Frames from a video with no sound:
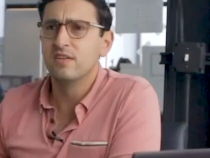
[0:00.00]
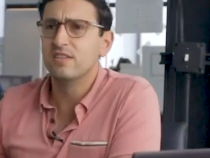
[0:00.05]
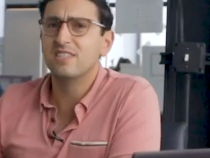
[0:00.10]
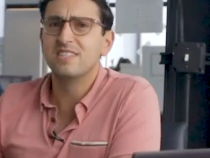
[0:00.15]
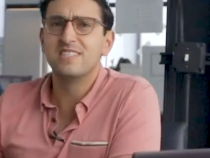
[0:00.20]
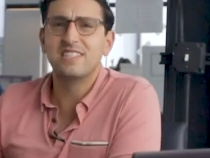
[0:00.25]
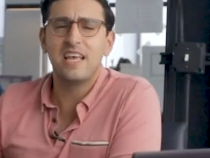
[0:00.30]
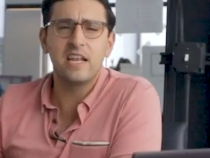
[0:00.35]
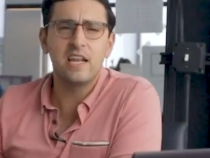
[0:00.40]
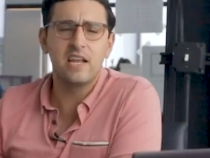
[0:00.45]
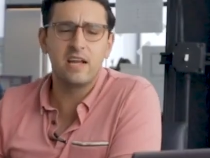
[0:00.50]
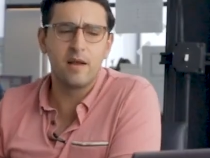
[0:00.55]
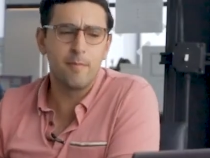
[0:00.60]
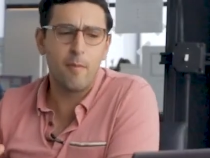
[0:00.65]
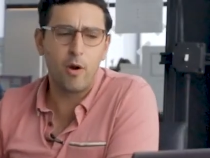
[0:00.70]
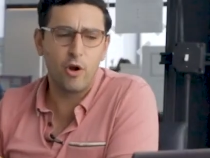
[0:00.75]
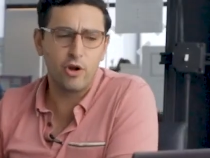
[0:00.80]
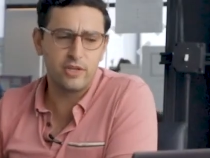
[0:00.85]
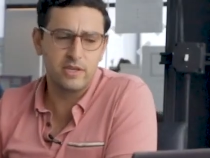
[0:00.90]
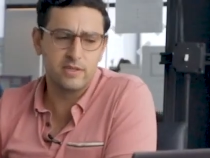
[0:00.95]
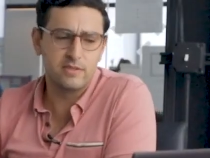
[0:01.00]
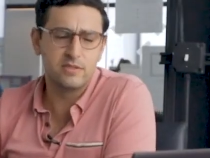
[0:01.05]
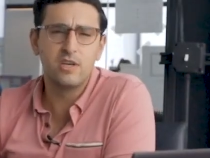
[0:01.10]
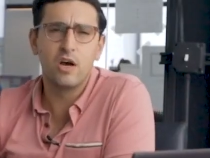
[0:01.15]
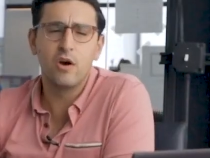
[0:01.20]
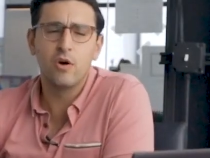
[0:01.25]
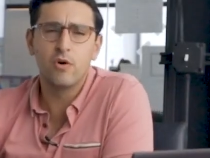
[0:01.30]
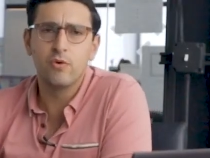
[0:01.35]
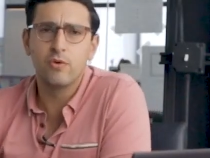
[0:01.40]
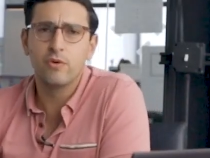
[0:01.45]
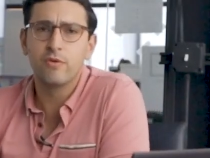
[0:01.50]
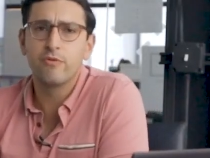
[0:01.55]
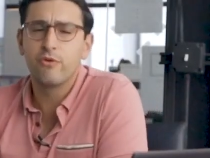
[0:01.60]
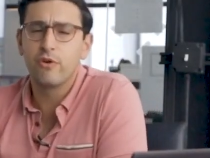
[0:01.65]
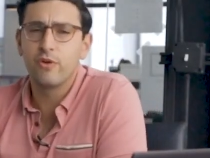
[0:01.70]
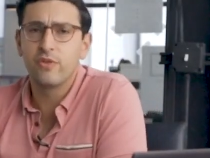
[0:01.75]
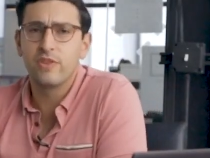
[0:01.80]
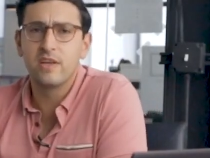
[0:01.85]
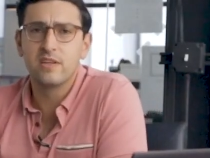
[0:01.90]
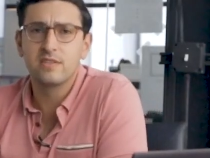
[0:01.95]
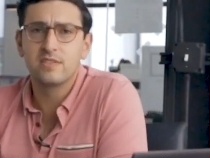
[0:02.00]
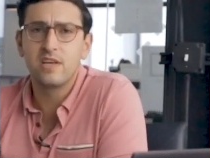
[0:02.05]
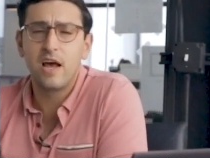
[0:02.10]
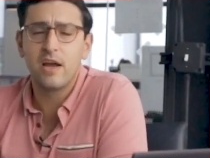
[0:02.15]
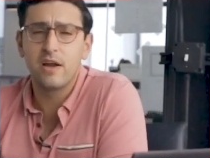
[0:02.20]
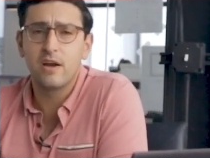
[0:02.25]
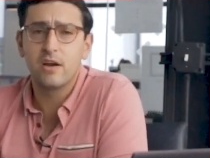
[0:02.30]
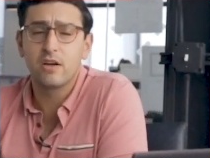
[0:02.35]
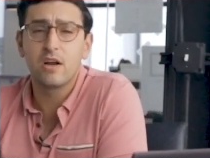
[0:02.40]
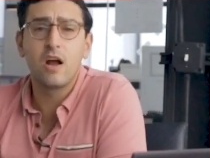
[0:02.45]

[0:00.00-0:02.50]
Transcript: setting market tone for the entire